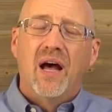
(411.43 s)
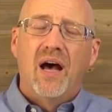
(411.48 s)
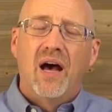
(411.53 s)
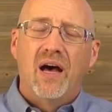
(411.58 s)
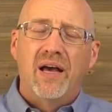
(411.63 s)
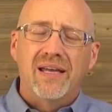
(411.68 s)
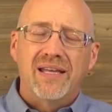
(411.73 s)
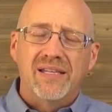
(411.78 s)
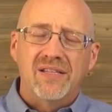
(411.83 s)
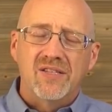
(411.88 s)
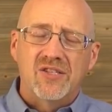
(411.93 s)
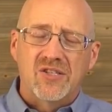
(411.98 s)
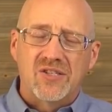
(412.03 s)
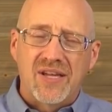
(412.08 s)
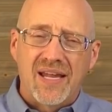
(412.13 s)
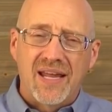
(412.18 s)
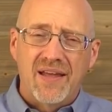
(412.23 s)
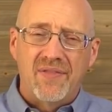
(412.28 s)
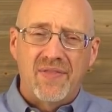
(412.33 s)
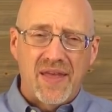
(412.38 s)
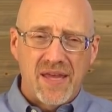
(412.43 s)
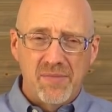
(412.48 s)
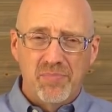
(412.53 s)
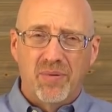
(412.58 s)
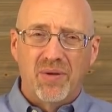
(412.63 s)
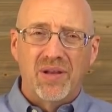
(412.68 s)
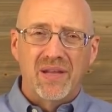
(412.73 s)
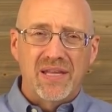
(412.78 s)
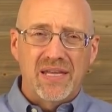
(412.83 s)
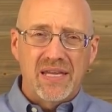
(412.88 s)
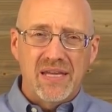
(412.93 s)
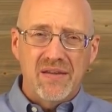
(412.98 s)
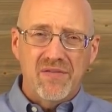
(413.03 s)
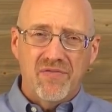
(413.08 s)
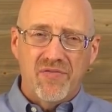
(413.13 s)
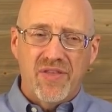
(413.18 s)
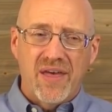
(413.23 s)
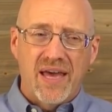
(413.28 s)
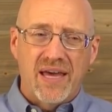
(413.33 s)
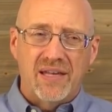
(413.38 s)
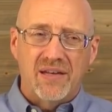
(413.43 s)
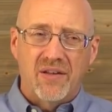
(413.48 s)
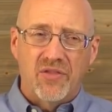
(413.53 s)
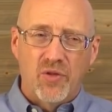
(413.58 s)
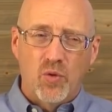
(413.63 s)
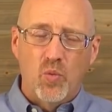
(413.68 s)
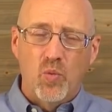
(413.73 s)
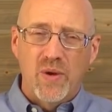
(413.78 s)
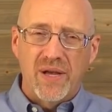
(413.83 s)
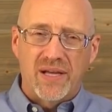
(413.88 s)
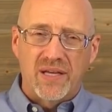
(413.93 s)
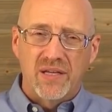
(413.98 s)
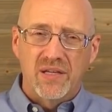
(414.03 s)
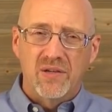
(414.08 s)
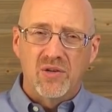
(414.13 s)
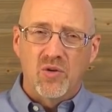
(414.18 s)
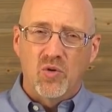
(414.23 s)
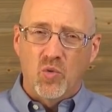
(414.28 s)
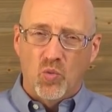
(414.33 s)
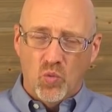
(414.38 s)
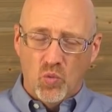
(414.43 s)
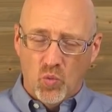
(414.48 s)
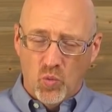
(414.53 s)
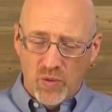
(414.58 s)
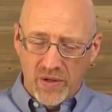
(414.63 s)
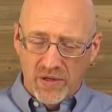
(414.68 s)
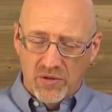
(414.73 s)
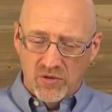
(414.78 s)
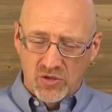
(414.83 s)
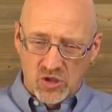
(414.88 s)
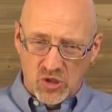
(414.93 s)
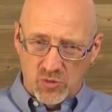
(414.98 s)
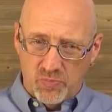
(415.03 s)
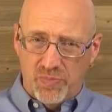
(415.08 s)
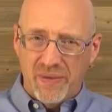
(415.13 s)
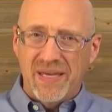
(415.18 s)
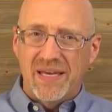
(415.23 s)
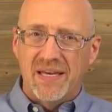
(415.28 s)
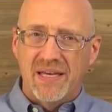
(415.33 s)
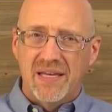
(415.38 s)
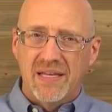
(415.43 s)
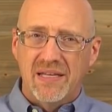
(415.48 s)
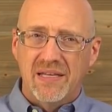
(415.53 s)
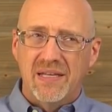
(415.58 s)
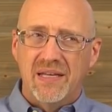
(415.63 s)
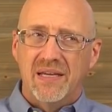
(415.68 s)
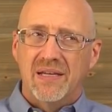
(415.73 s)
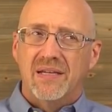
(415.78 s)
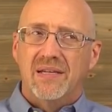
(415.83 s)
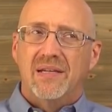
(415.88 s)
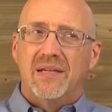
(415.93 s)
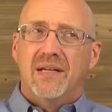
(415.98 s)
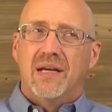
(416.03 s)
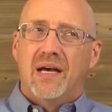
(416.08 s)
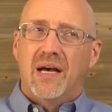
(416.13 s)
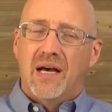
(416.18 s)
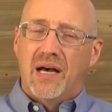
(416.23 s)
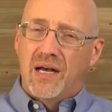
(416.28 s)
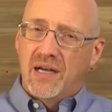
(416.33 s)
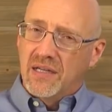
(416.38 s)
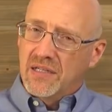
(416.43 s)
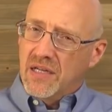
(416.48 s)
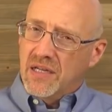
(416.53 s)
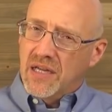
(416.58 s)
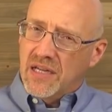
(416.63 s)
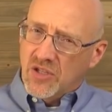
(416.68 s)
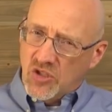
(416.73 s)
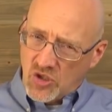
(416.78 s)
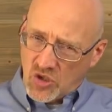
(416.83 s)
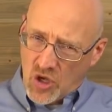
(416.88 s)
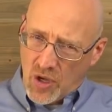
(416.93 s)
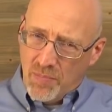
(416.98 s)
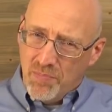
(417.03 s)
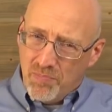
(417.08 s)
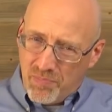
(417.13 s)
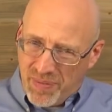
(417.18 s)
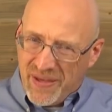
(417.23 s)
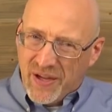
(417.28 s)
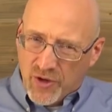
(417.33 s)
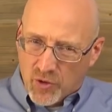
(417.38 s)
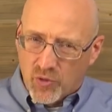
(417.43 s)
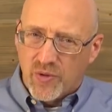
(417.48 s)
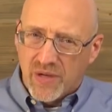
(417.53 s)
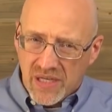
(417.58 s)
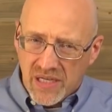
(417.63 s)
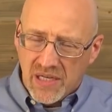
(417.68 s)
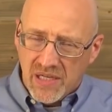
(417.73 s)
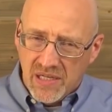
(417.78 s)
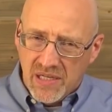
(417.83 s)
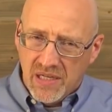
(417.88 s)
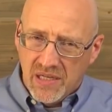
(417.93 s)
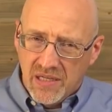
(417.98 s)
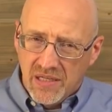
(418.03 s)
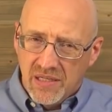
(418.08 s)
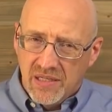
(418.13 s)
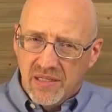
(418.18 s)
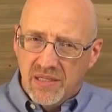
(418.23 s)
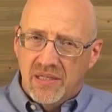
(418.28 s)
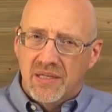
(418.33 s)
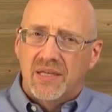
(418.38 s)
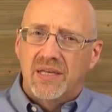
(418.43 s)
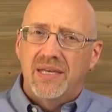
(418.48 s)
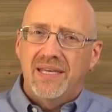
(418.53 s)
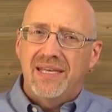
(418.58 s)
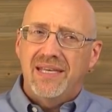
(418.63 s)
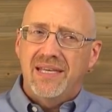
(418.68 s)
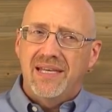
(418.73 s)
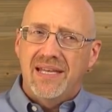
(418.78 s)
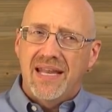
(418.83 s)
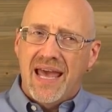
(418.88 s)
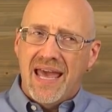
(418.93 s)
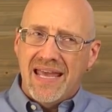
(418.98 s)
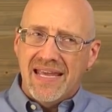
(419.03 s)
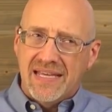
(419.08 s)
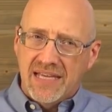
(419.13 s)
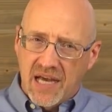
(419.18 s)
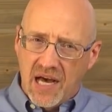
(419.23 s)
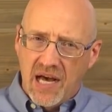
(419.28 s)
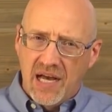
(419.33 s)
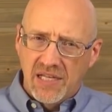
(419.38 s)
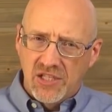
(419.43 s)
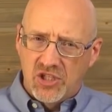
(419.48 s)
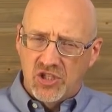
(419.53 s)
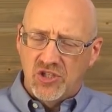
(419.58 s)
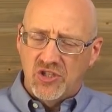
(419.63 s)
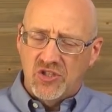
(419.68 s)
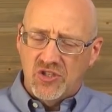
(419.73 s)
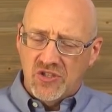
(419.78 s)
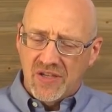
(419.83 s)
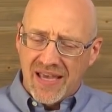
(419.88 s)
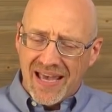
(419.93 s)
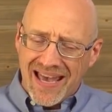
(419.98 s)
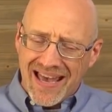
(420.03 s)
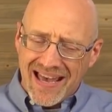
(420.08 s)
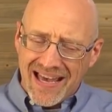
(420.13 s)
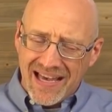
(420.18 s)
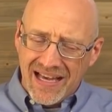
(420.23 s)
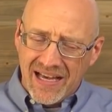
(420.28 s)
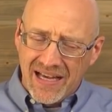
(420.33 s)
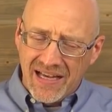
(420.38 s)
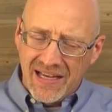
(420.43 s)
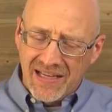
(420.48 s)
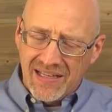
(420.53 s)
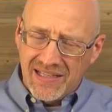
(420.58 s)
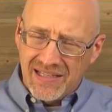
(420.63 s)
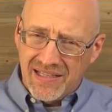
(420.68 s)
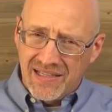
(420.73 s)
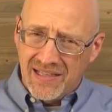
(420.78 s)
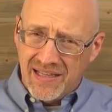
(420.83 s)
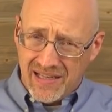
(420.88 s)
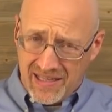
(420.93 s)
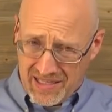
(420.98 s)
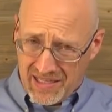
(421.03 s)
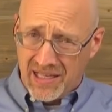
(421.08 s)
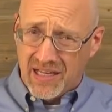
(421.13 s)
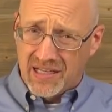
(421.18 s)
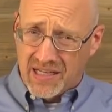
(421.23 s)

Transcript: Uh, instead, they believe that the wicked will spend uh, some period in a conscious, uh, a,